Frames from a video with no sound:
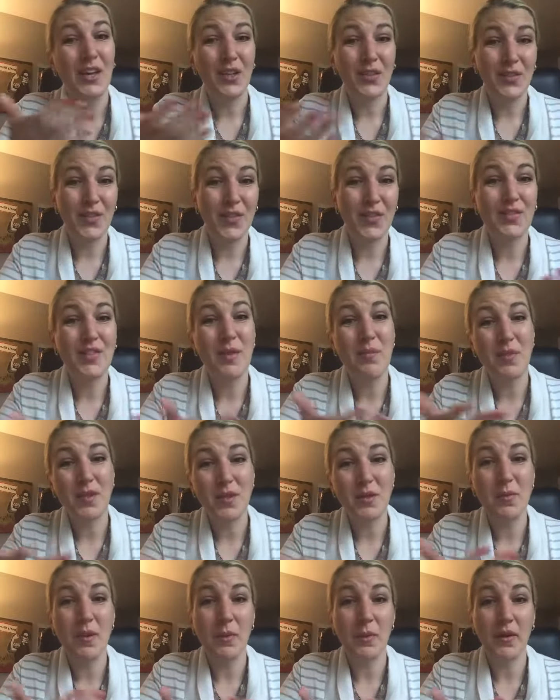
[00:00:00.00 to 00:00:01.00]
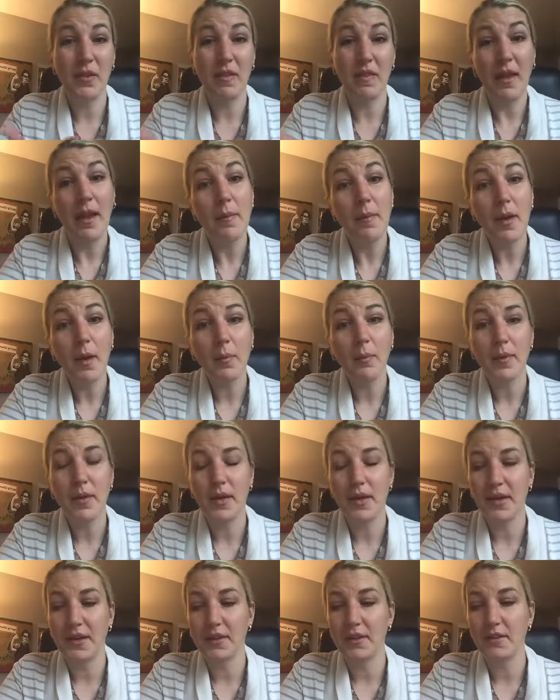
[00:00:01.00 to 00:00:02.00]
something you might want to think about
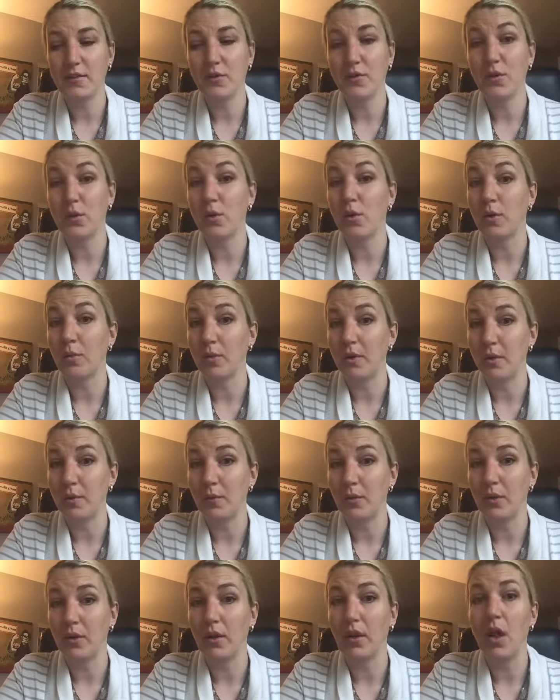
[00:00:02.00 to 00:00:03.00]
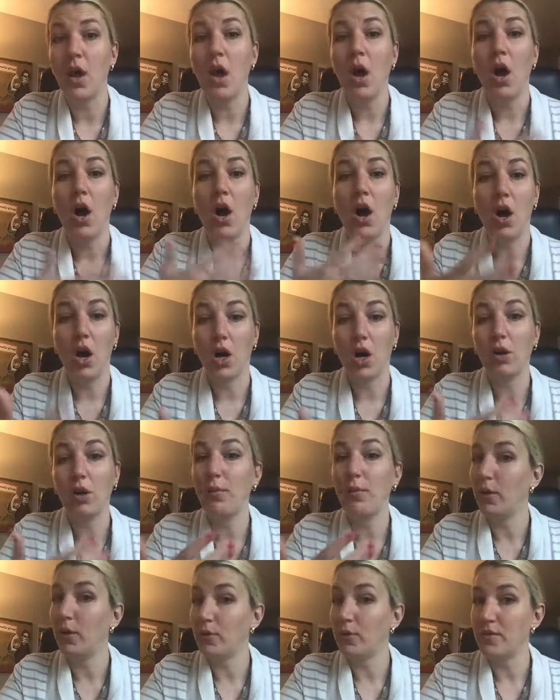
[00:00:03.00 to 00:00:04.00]
because fewer people are
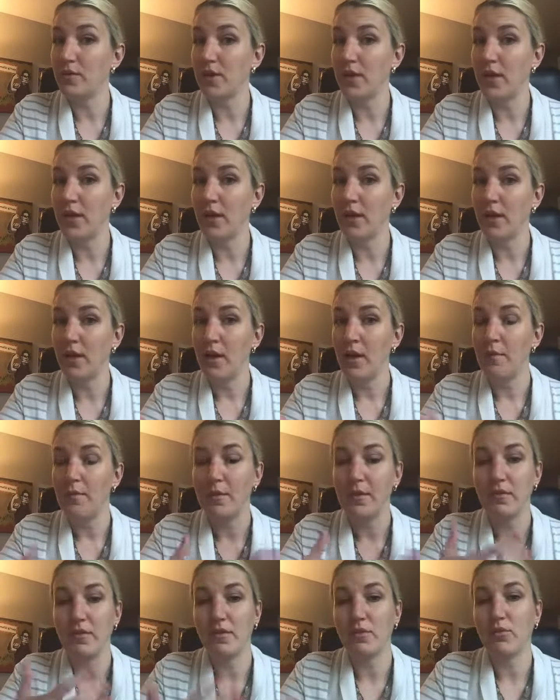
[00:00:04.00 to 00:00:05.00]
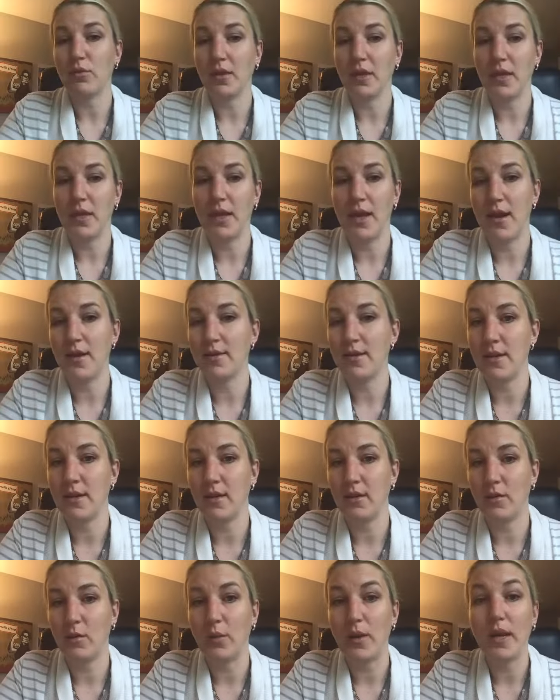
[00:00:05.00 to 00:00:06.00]
posting business-related content on
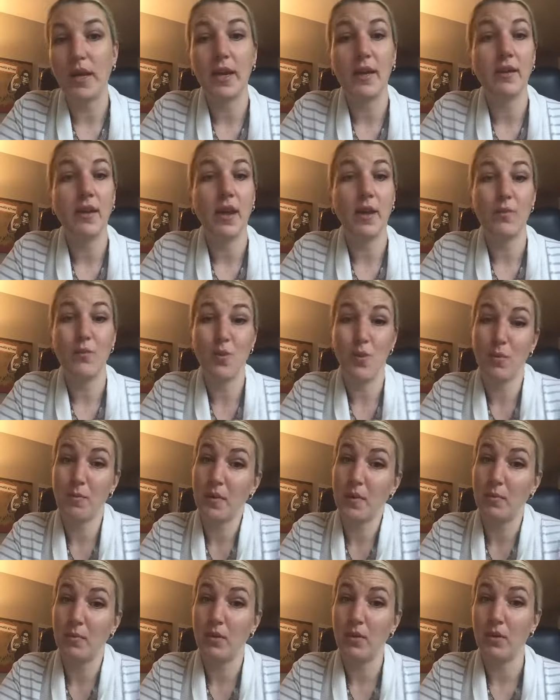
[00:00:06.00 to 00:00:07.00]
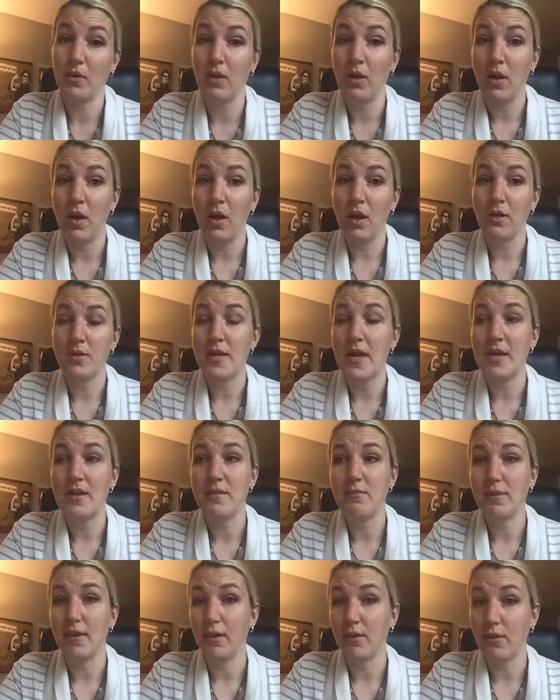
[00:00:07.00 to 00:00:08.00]
the weekend and more people tend to
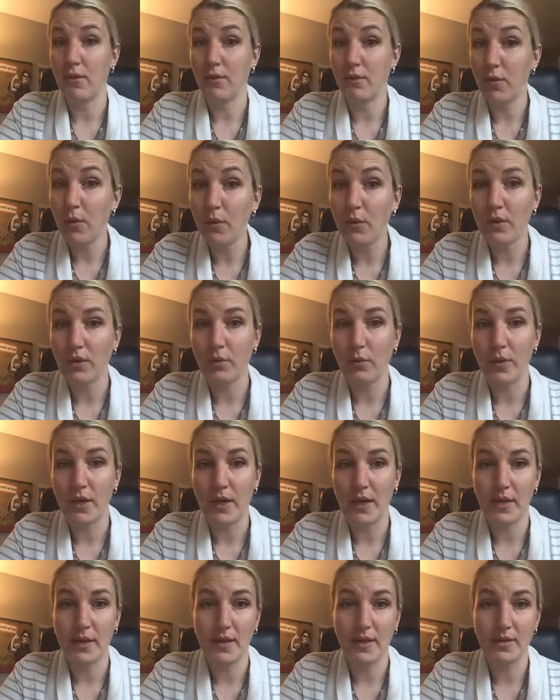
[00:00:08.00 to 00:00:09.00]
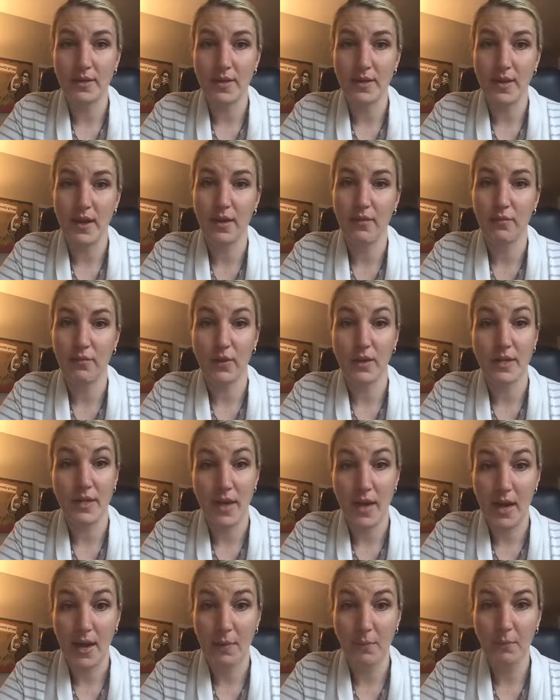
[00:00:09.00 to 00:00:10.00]
be on their phone on the weekend. They tend to have free
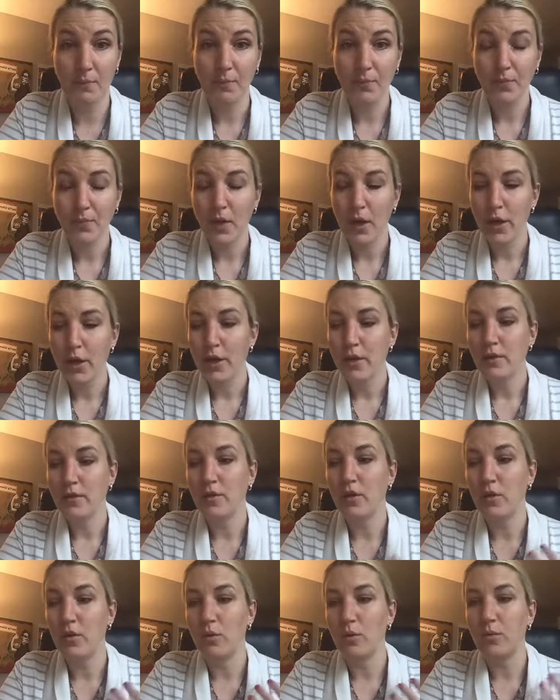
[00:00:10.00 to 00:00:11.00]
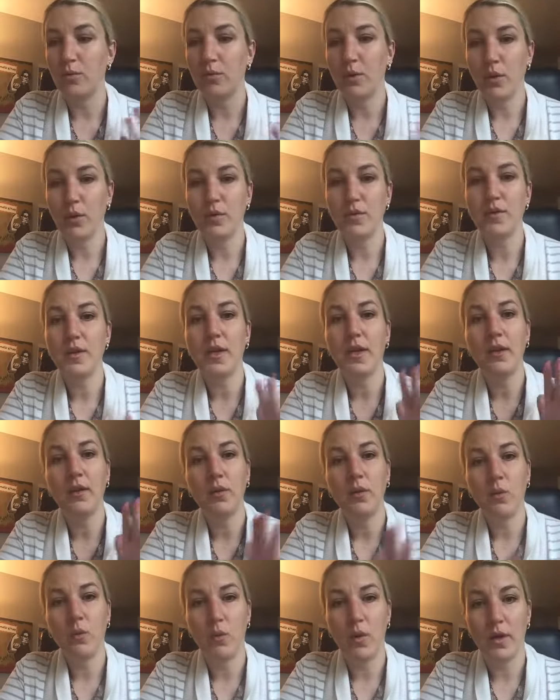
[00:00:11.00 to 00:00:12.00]
time. So posting
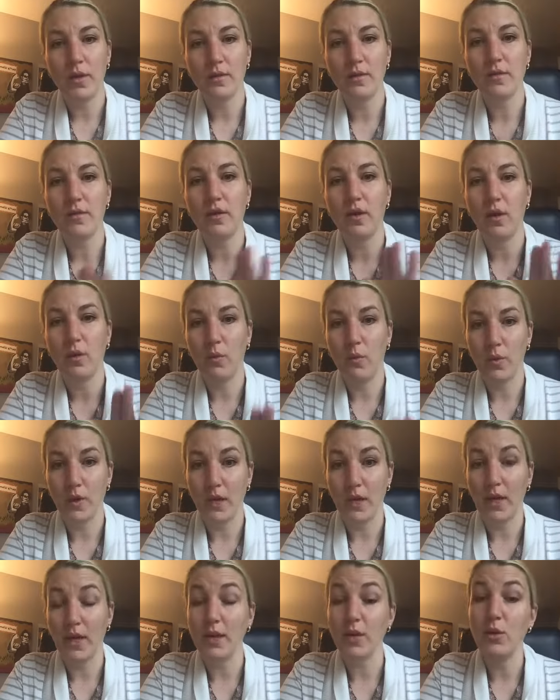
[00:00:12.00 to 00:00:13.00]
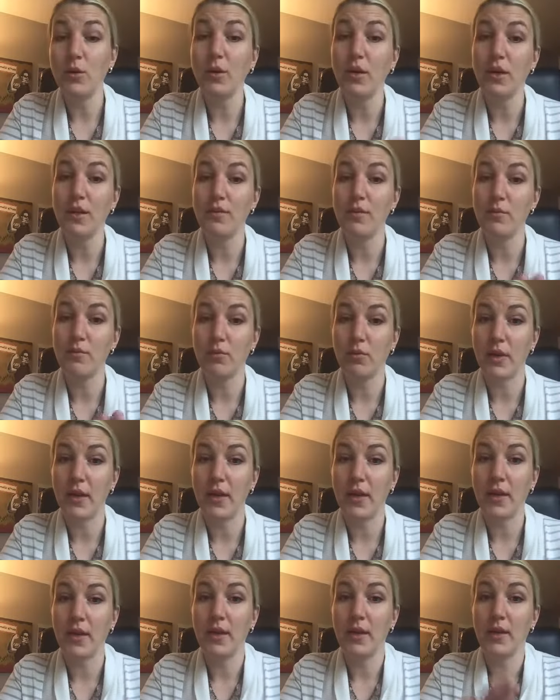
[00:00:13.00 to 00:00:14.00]
once a week. And you could even break